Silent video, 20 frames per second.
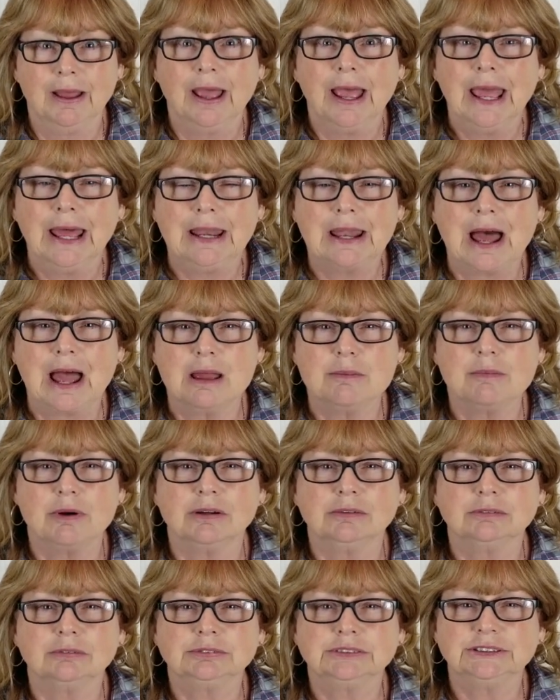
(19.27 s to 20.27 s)
and I'm
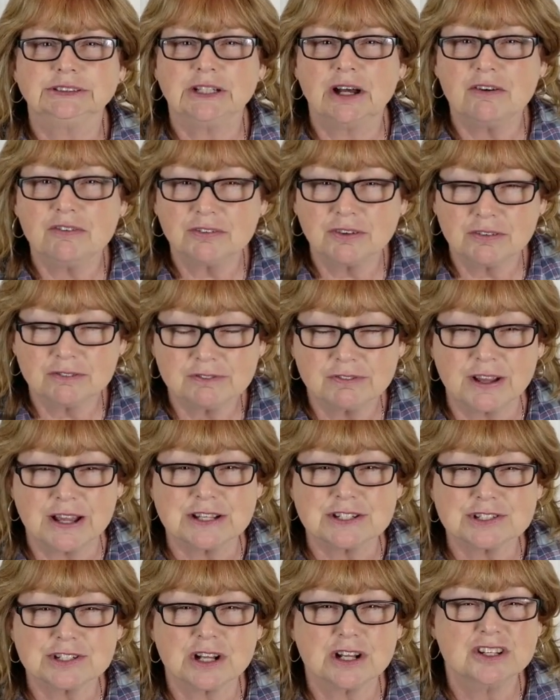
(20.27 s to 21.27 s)
a
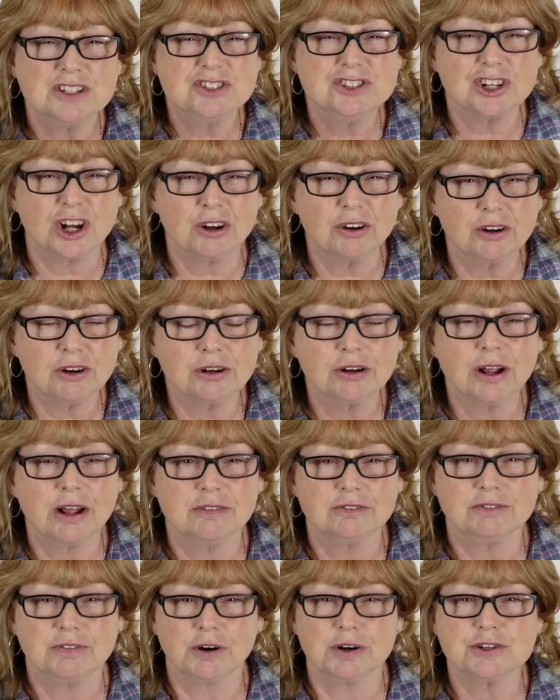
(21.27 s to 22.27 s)
self-confessed junker
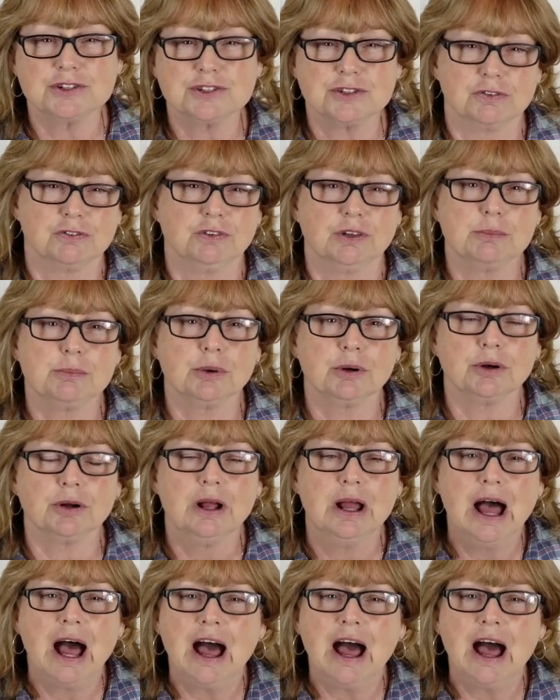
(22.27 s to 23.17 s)
and furniture flipper.